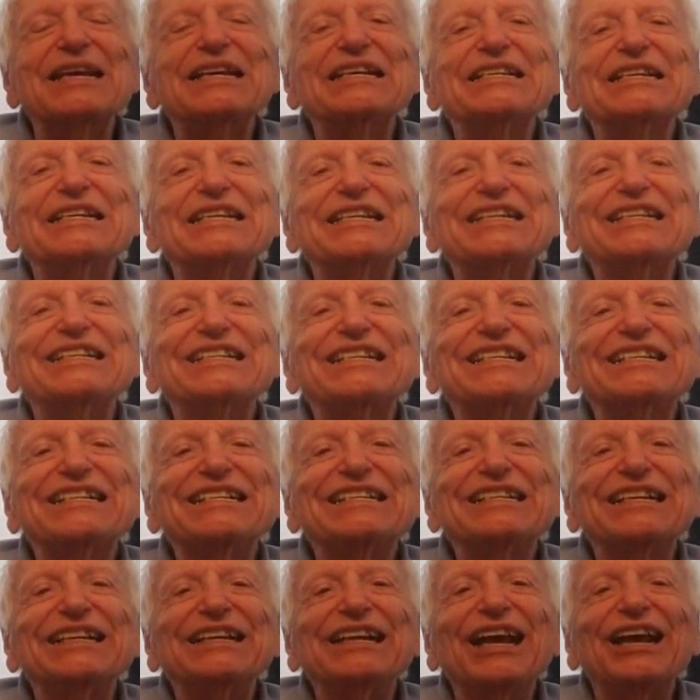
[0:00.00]
Cheeks. No,
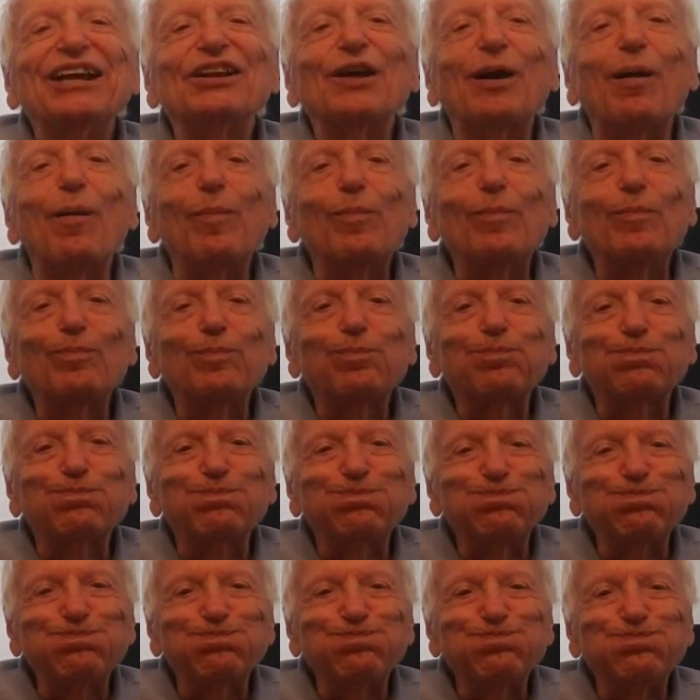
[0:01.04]
not teeth.
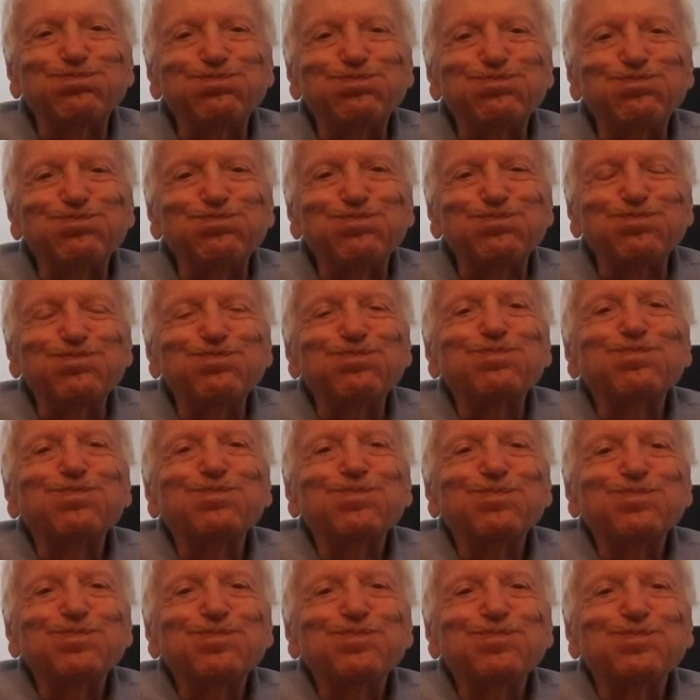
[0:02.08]
Can you puff out your
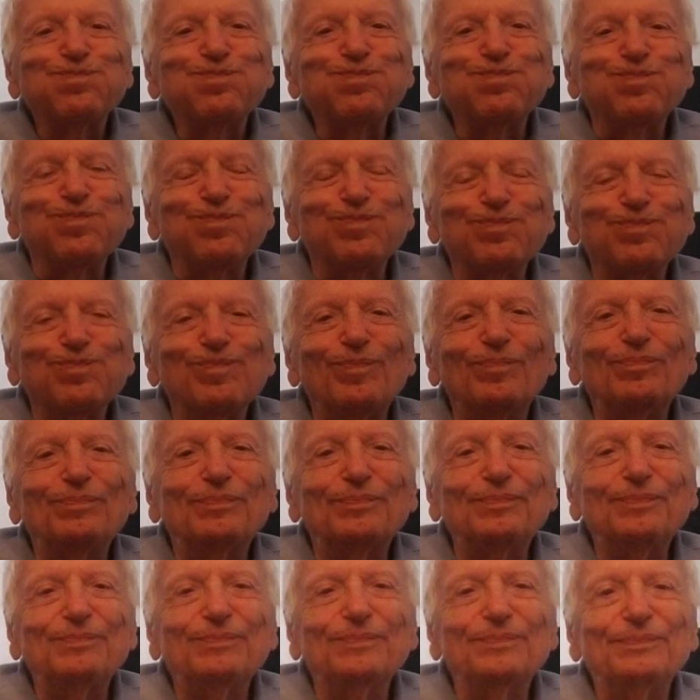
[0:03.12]
cheeks? Thank you.
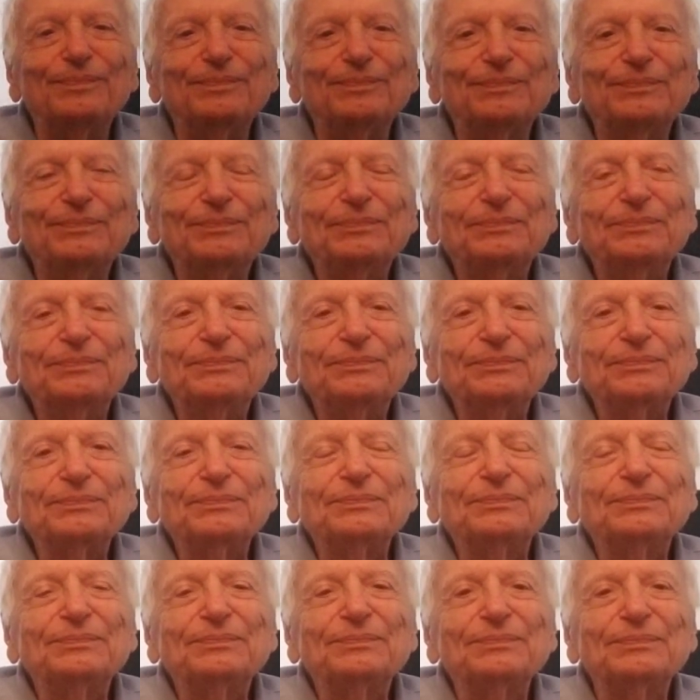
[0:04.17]
Can you show me
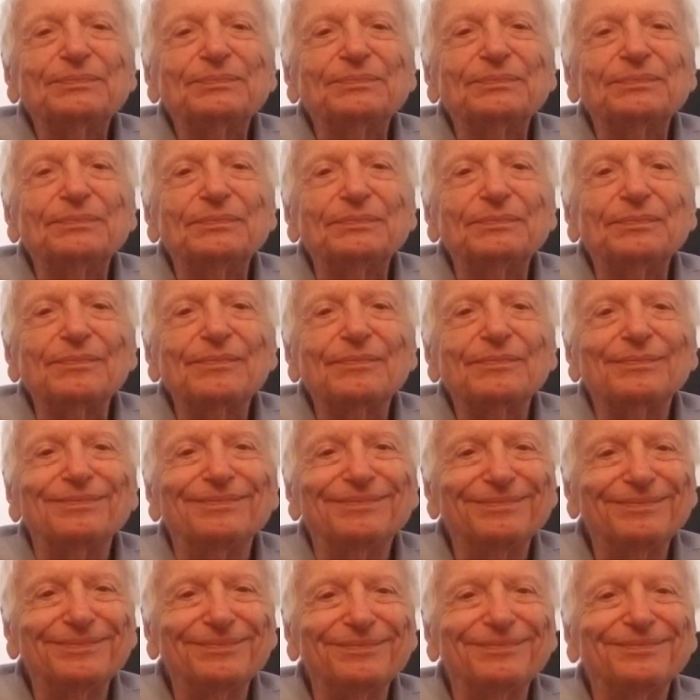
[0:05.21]
a smile?
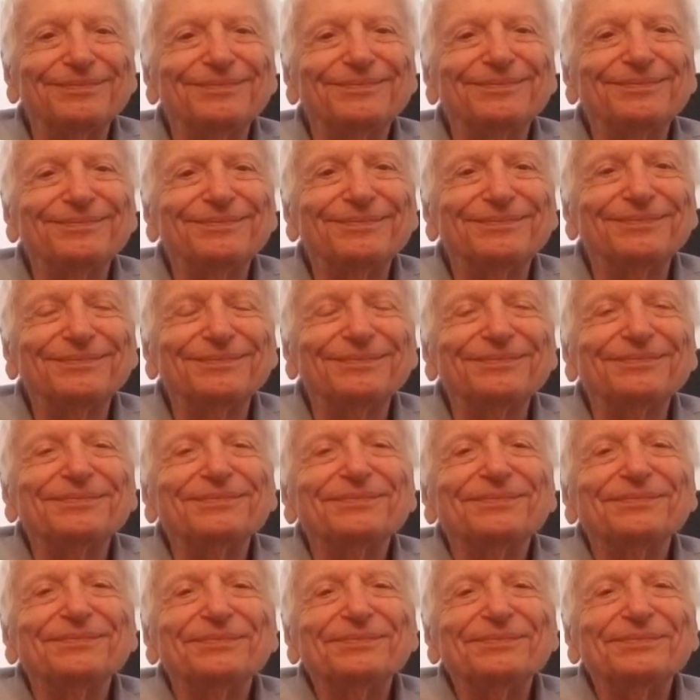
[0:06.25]
Okay. Can
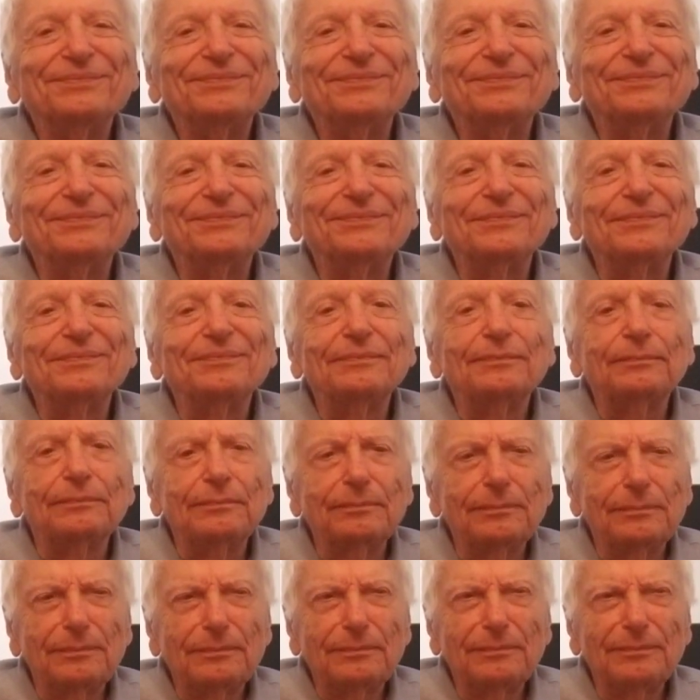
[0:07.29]
you frown?
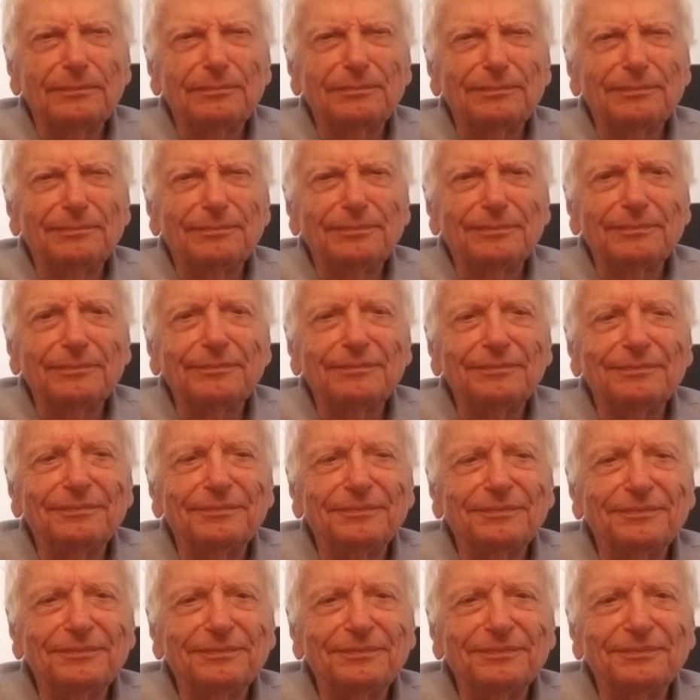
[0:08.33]

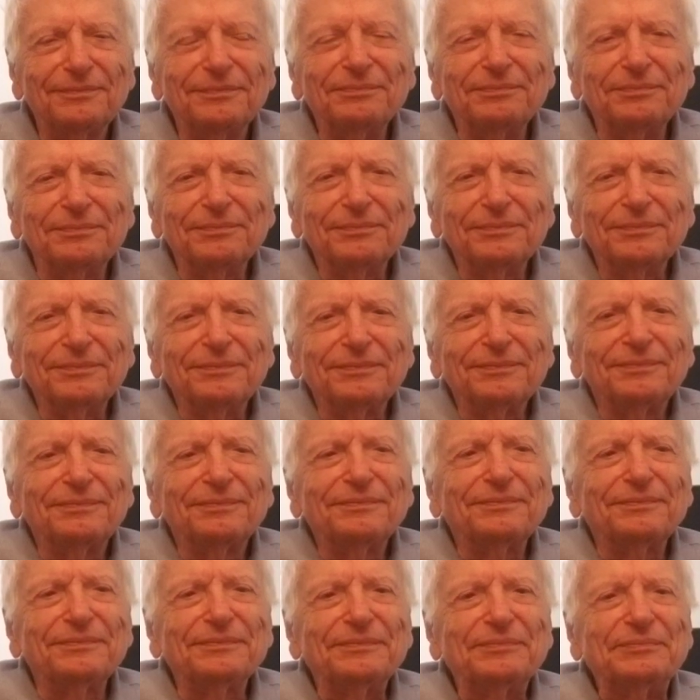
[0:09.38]
Okay, good.
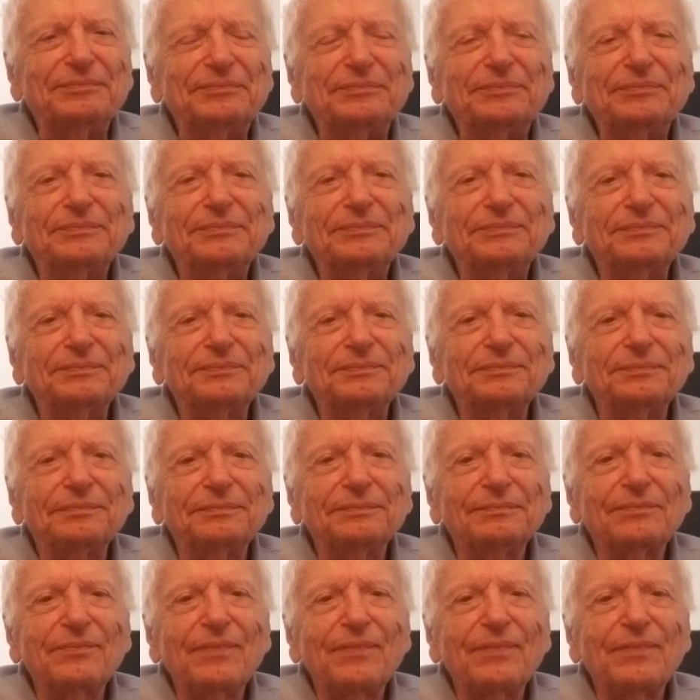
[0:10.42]
Can you show me your teeth?